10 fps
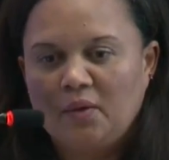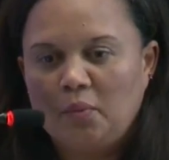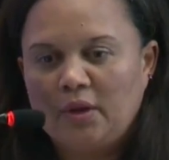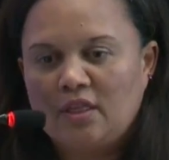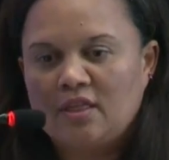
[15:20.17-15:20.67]

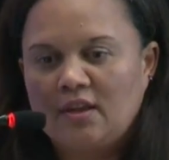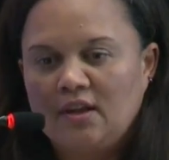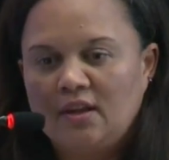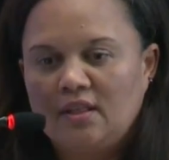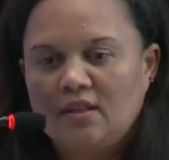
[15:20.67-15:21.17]
With
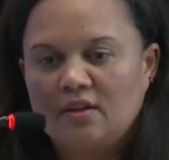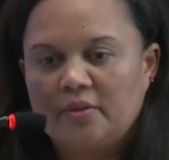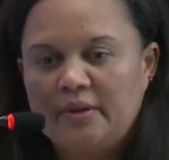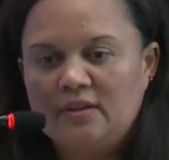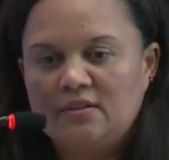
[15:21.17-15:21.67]
the
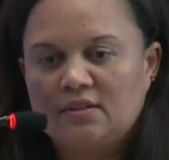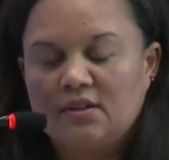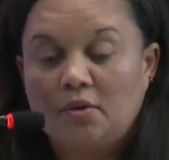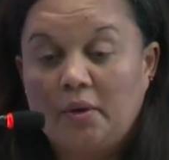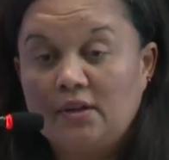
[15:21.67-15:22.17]
grease,
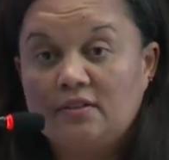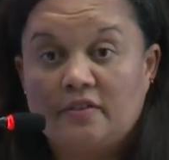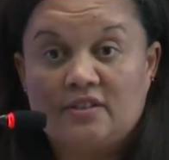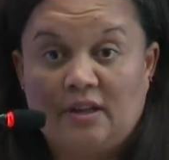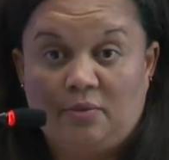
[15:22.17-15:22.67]
the oils
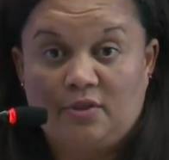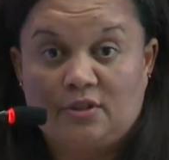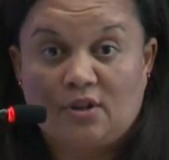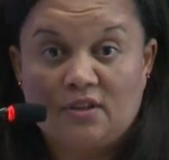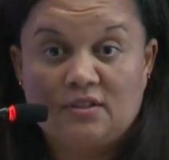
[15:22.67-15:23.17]
of same
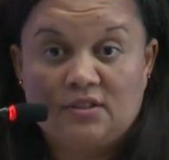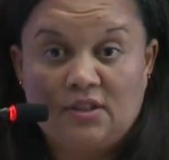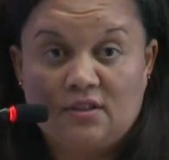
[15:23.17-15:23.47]
viscosity,